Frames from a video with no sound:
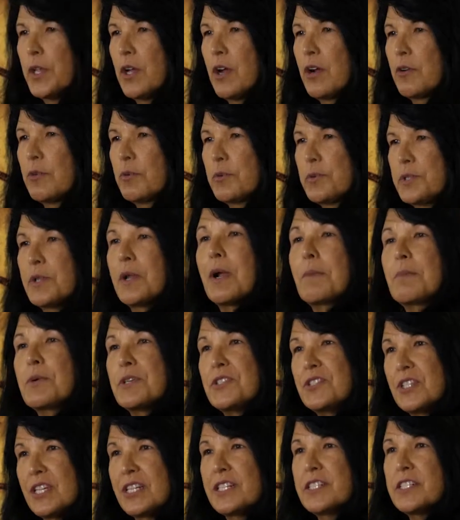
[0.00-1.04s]
are a
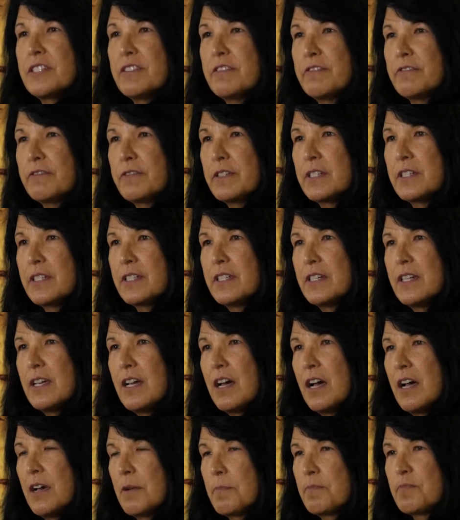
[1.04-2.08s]
representative
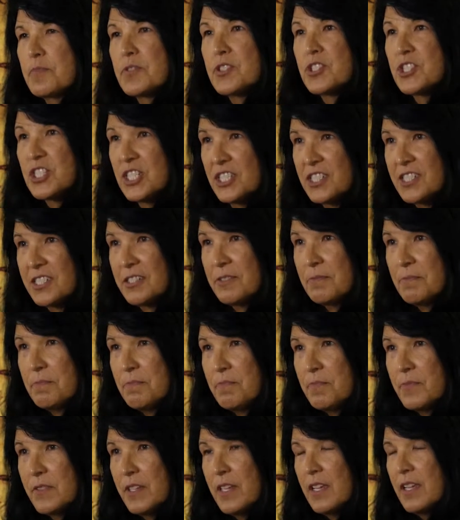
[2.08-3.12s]
system,
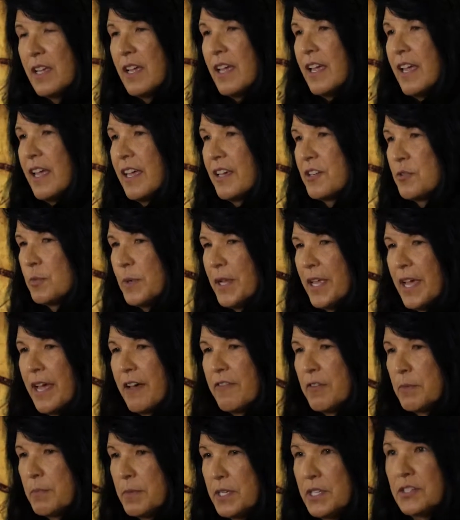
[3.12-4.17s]
and we have
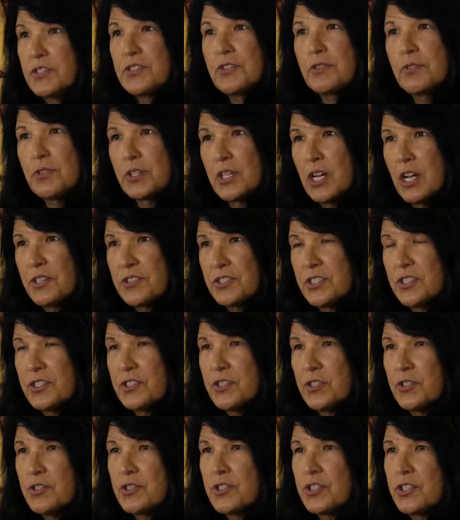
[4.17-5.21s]
a means through the
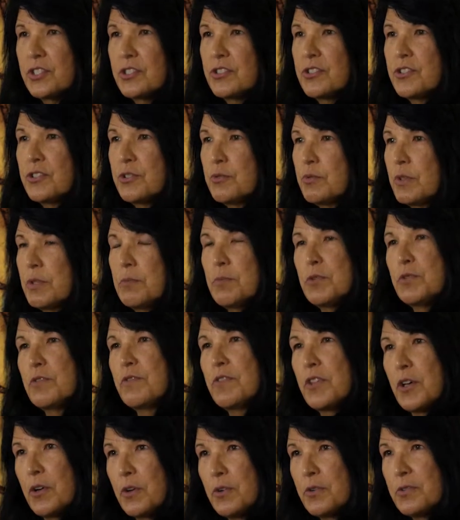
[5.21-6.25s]
Constitution to remove
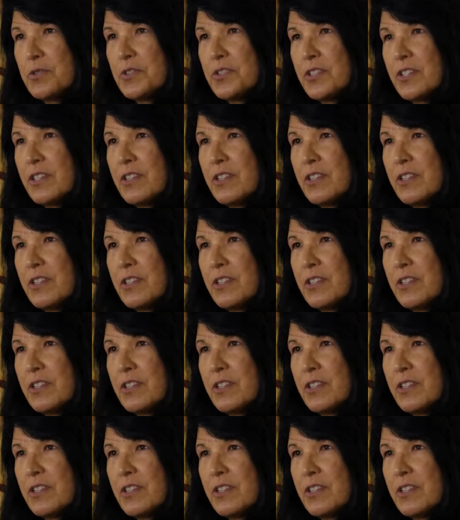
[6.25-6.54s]
those